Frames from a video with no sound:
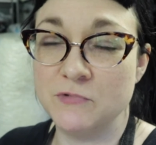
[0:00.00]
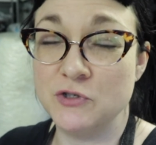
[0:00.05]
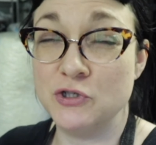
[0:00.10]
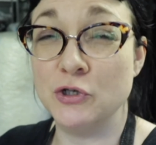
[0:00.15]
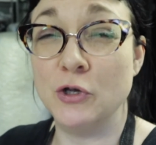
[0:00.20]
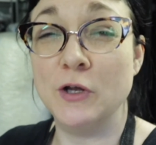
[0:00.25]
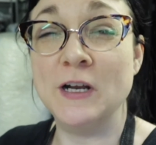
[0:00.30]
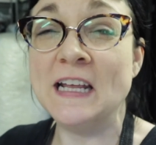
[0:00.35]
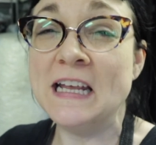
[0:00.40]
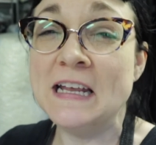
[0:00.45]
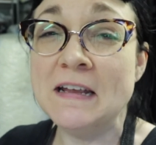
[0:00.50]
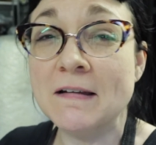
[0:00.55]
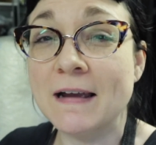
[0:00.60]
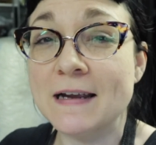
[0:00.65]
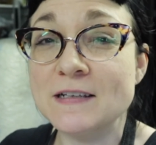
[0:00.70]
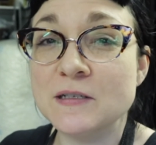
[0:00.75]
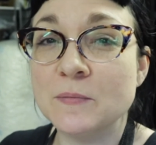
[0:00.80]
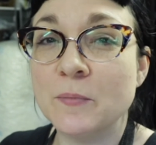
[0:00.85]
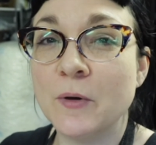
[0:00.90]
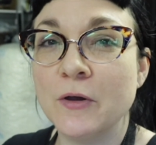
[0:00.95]
journey, I
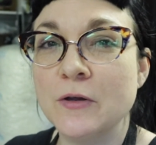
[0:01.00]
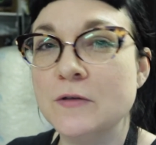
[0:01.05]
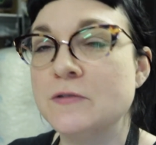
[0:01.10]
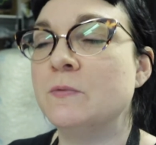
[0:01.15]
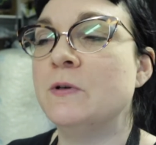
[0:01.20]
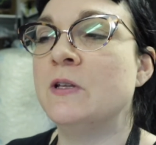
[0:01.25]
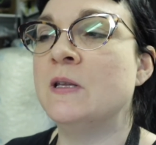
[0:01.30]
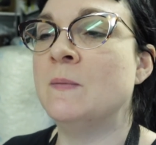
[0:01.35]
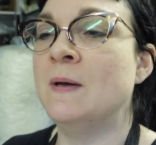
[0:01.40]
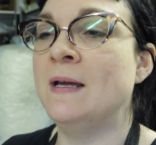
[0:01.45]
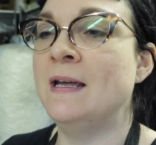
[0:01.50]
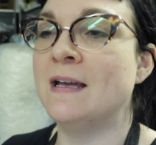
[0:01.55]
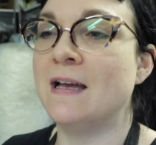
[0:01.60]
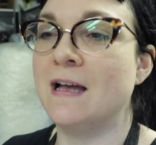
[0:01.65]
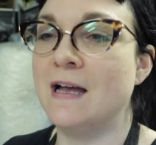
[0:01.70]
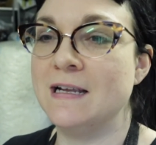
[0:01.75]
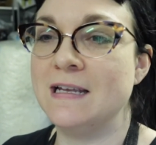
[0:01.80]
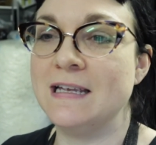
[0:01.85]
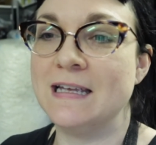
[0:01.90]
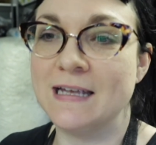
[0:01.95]
suppose, with me
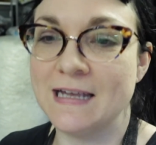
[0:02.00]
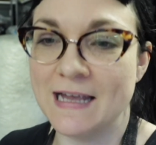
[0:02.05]
are